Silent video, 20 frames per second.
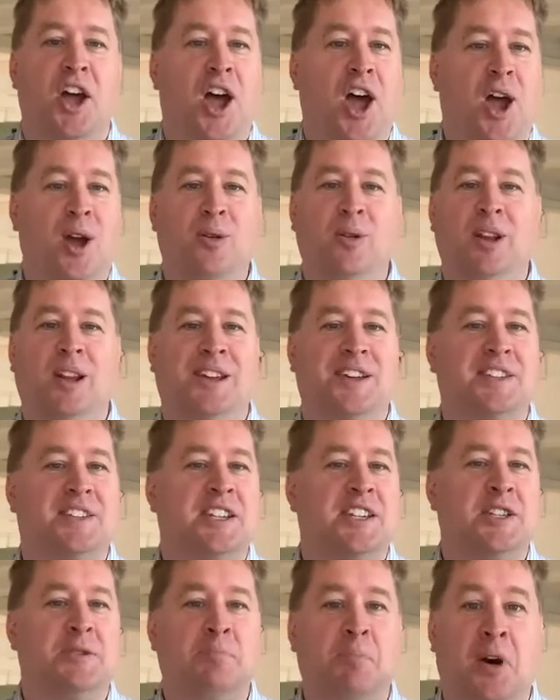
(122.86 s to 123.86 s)
holiness,
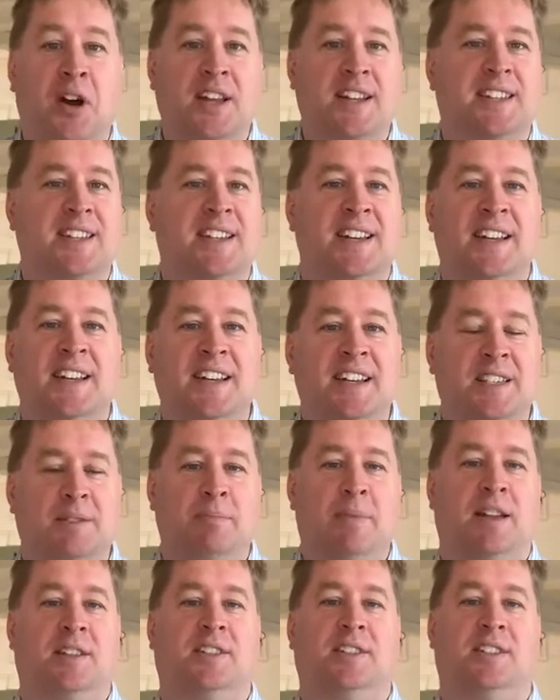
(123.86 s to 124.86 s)
his might, his
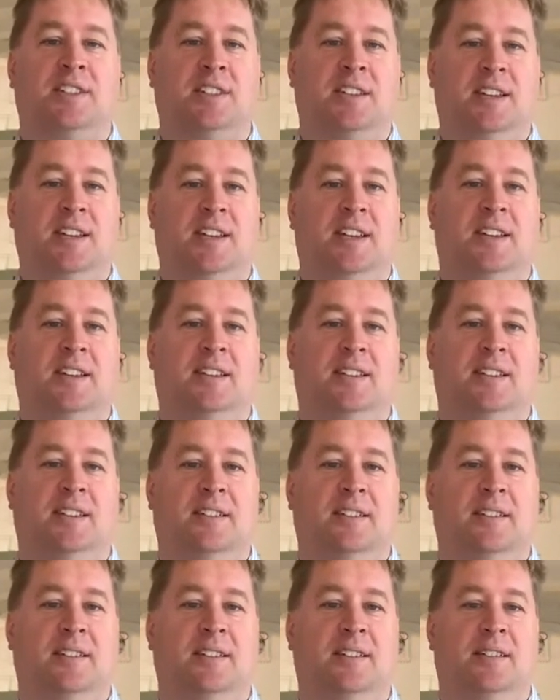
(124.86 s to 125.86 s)
majesty.
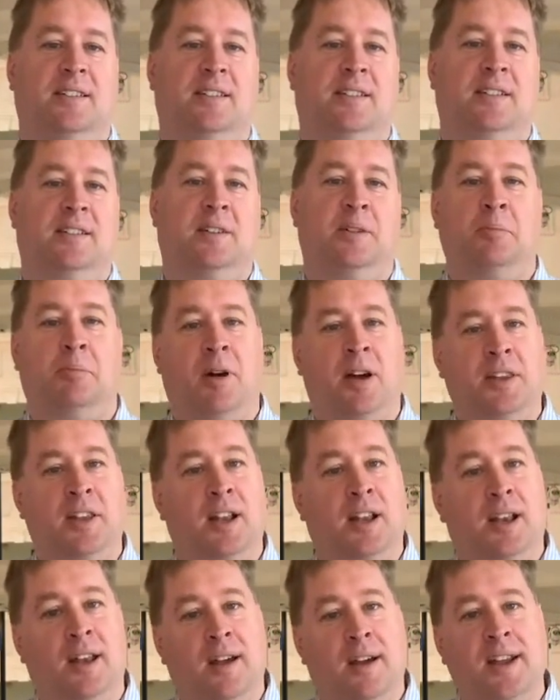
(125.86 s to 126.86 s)
By the
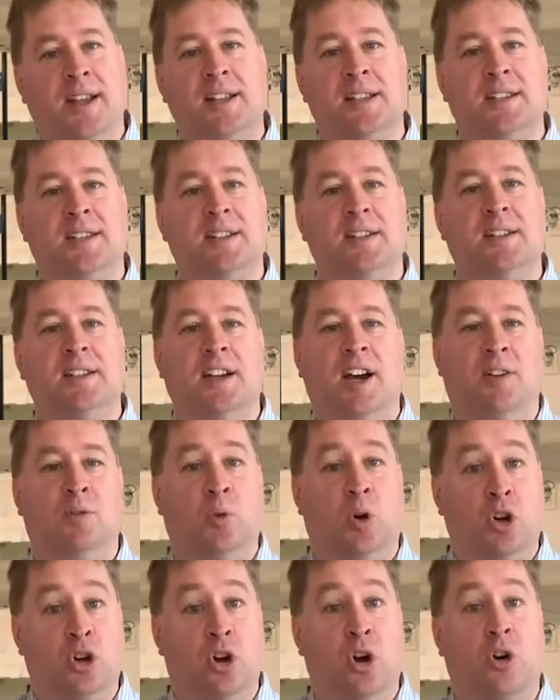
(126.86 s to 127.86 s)
light of
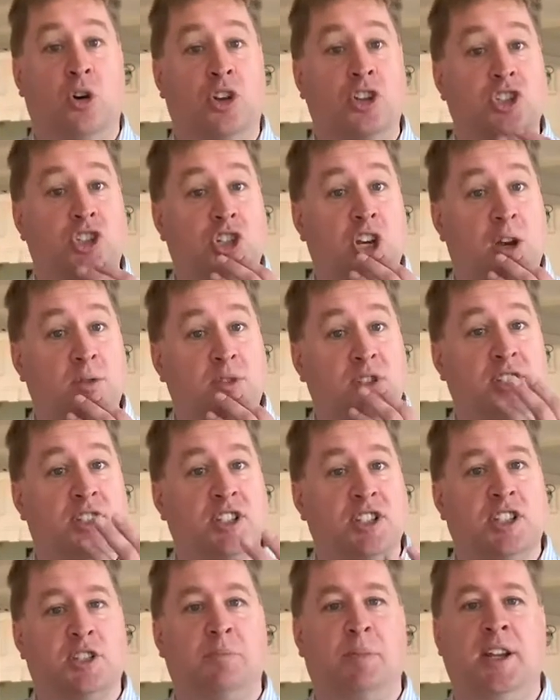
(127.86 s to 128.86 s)
what God has chosen to
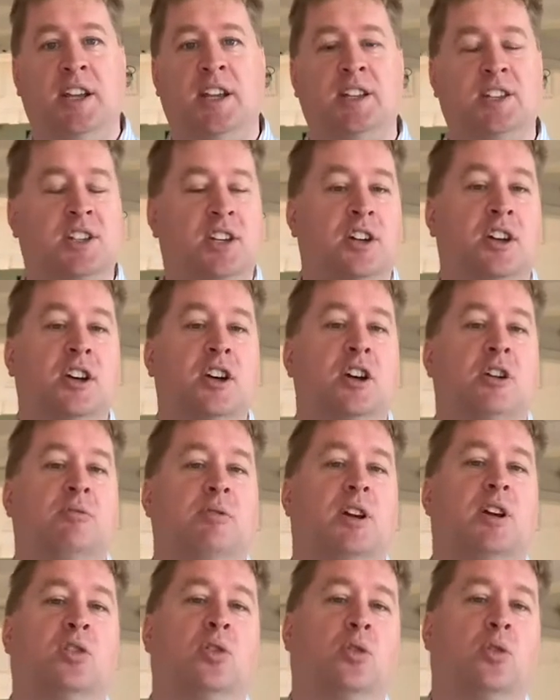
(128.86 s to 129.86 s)
speak, to
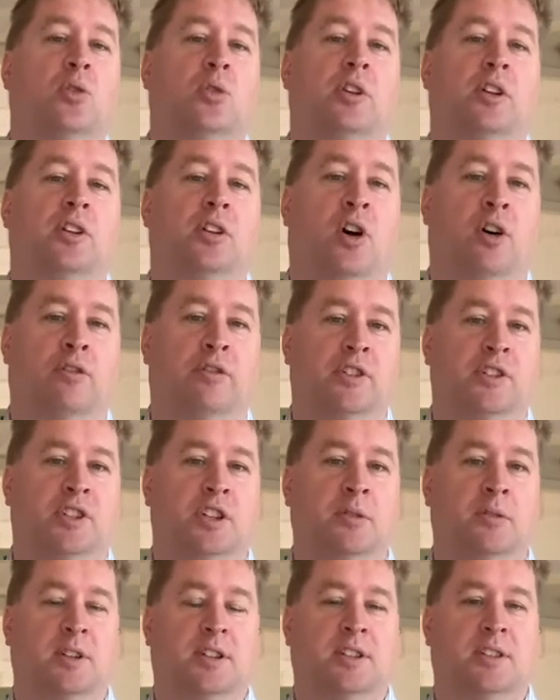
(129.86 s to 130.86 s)
record and offer
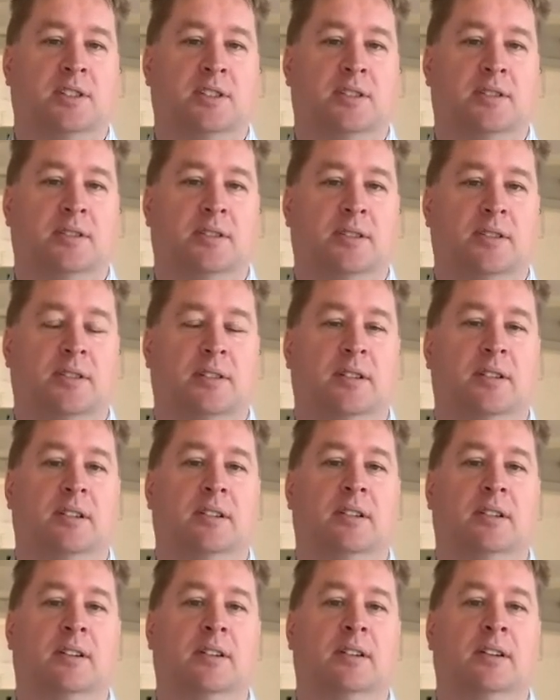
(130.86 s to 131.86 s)
to us.
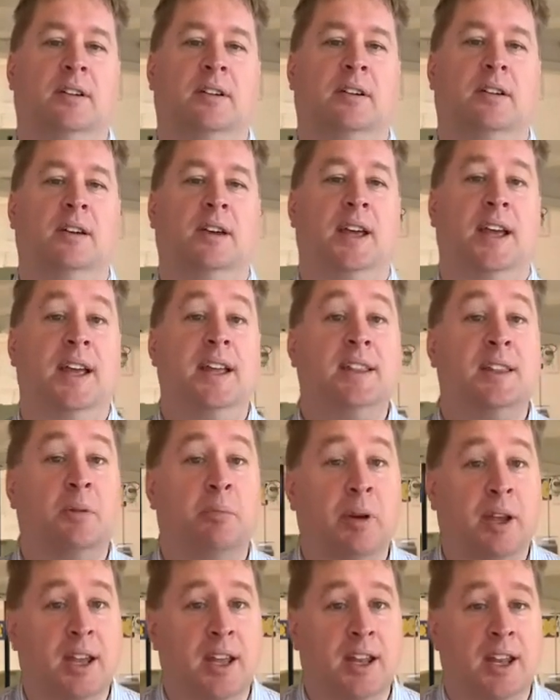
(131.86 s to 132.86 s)
In the
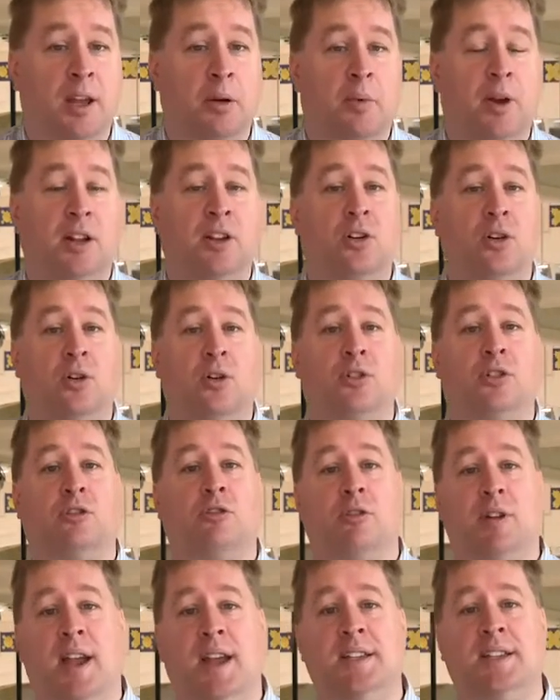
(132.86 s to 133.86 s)
beginning, when God
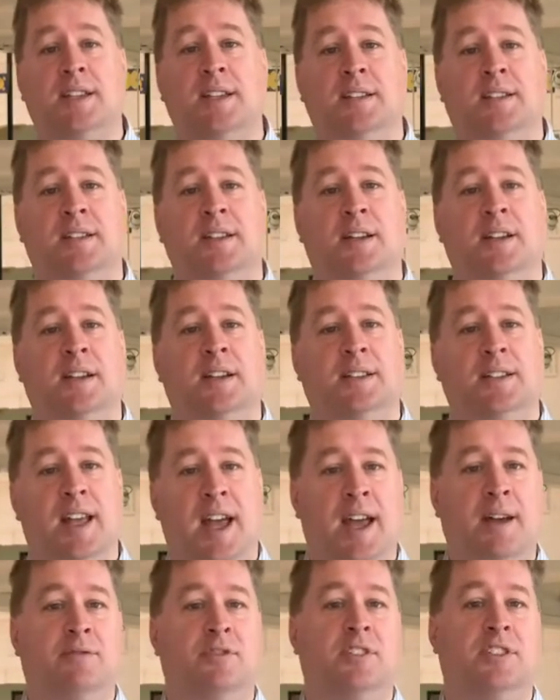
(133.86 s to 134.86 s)
created the
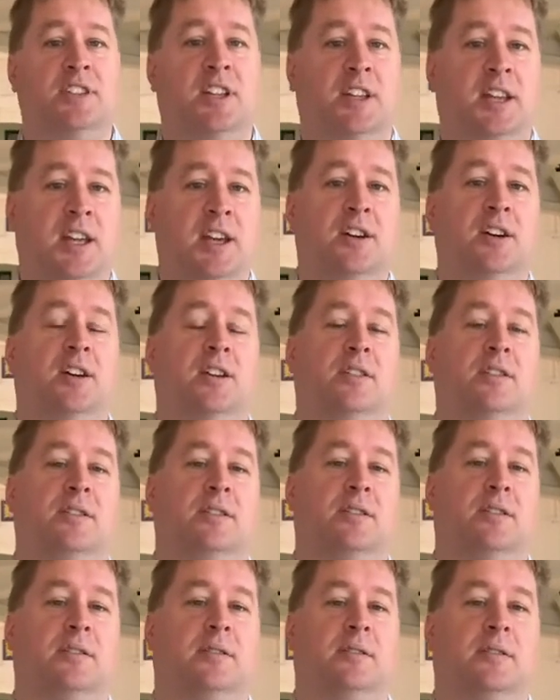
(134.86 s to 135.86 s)
heavens and the earth.
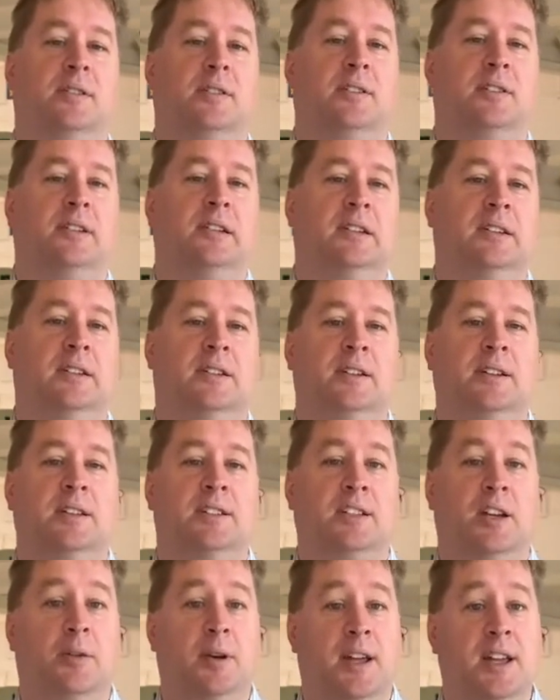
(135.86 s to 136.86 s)

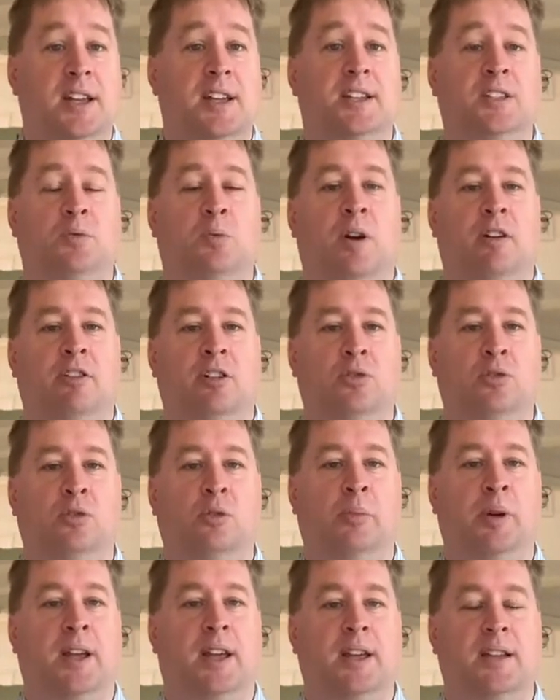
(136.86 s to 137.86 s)
So here's where it all
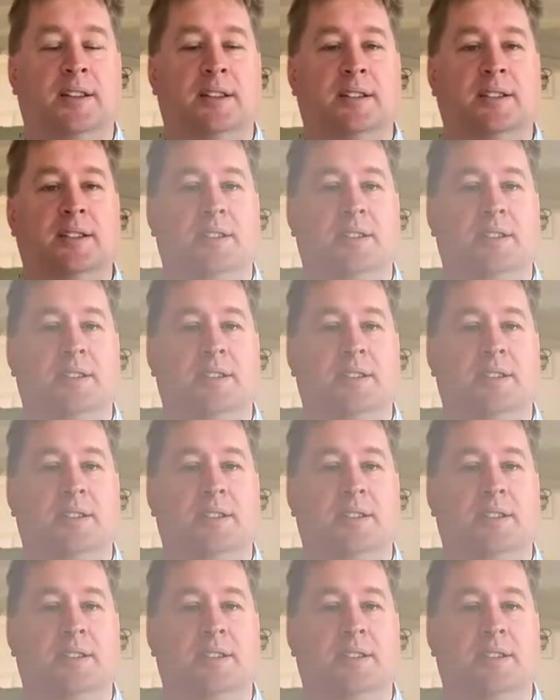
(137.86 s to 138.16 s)
begins.